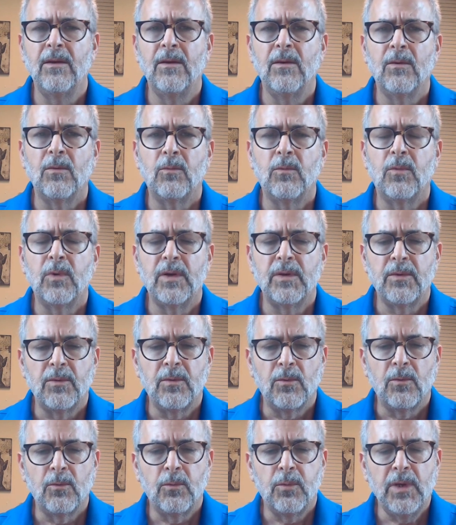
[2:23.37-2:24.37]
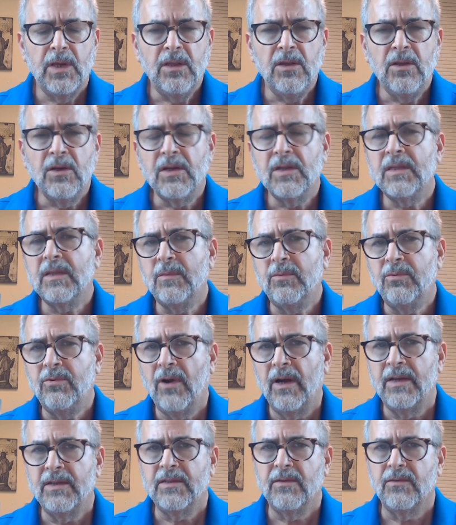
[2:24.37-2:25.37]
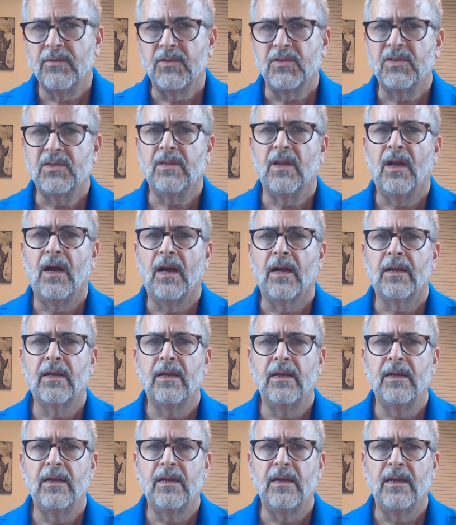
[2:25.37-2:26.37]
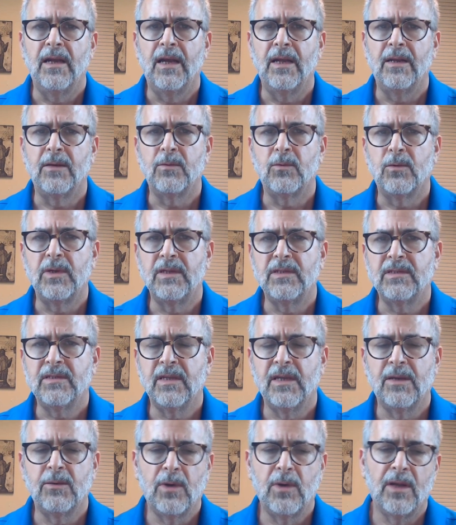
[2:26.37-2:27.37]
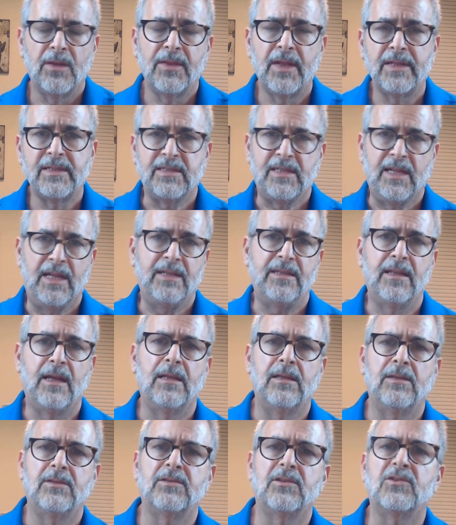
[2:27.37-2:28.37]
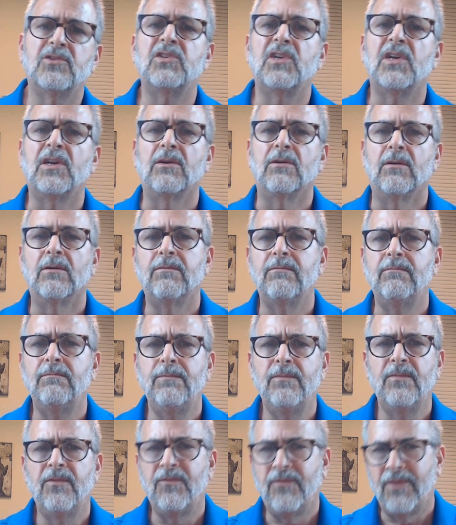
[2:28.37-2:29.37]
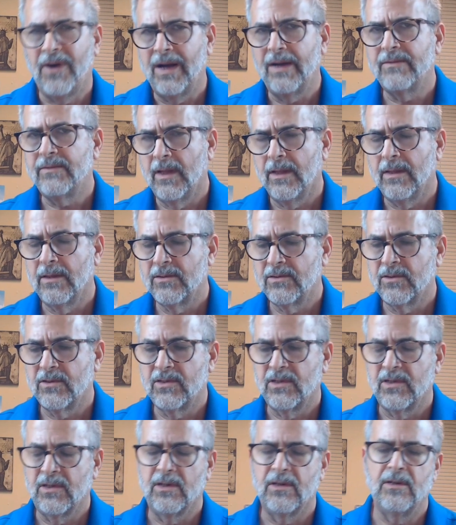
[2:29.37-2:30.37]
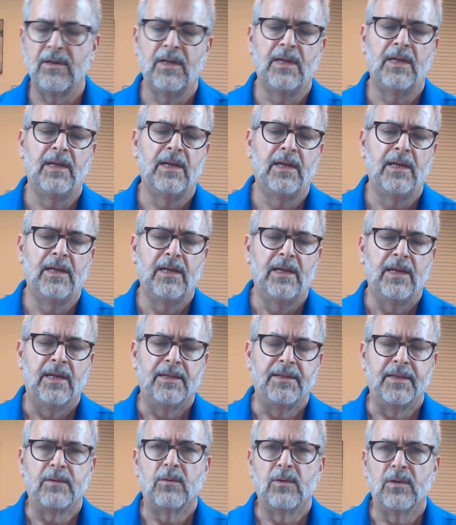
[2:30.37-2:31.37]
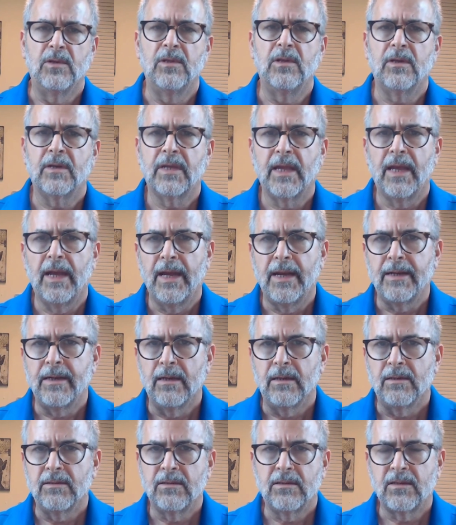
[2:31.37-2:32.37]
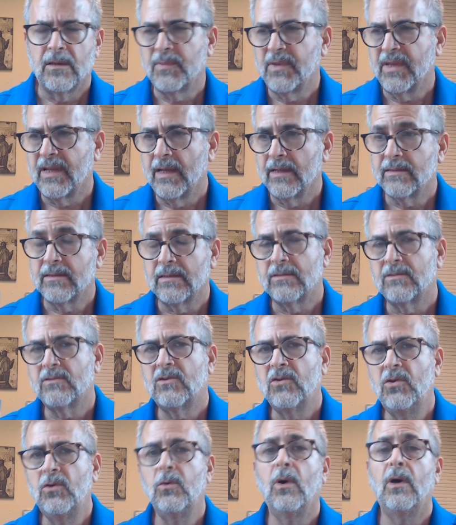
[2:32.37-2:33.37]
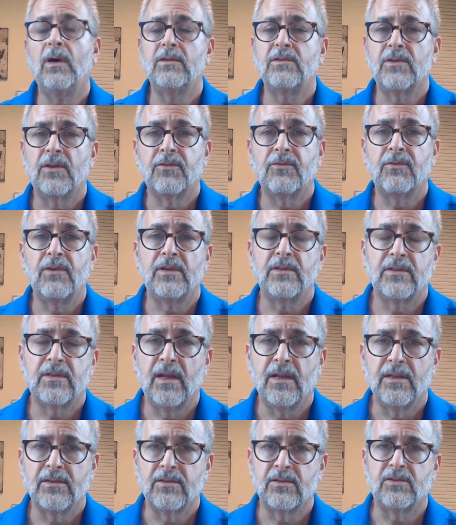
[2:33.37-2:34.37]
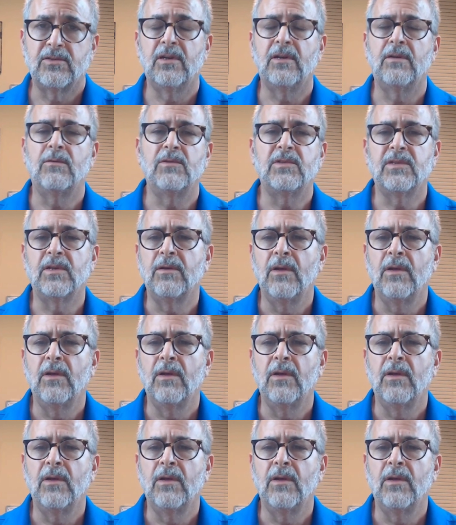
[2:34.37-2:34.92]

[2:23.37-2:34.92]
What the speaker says: When we look at the price of a stock and we say, well, that's $10 a share or $5 a share, and then we'll look at something else that's $200 or $300 a share, and we say,